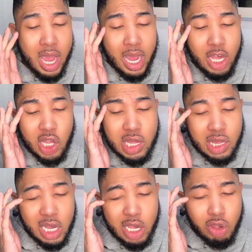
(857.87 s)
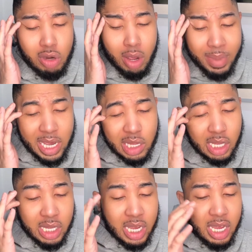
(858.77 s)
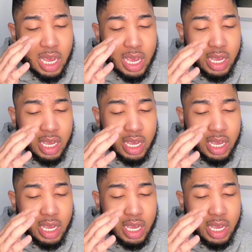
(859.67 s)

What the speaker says: And she says, basically,